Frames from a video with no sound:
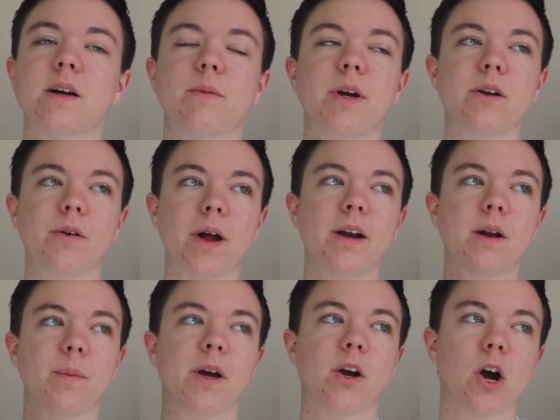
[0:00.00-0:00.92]
that way you don't end
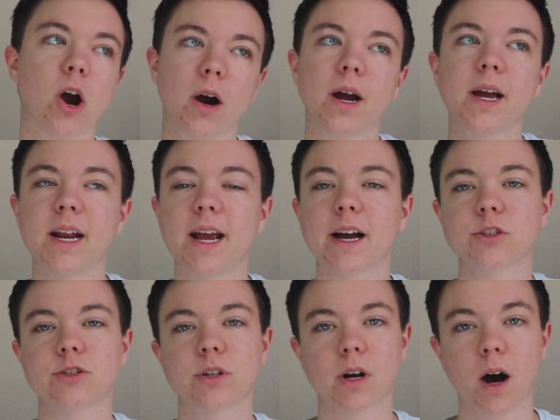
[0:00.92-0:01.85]
up incurring any
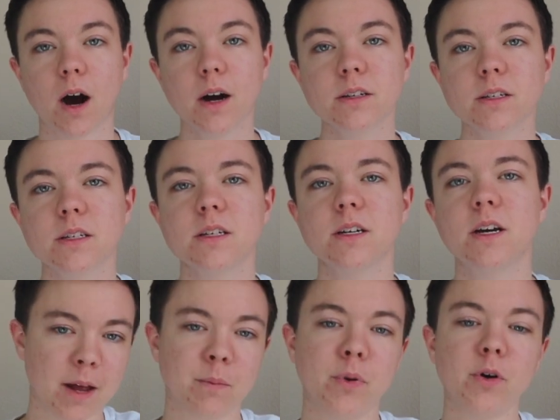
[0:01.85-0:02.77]
extra cost.
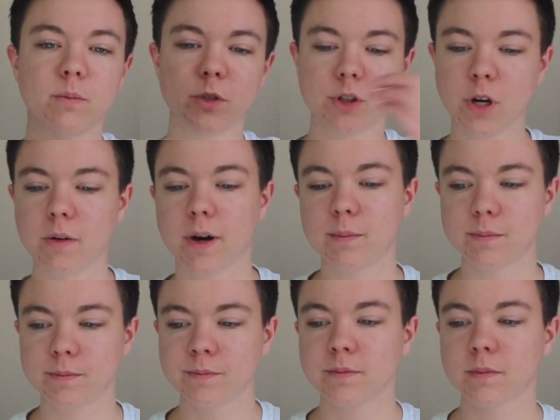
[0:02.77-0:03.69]
And boom, you show up.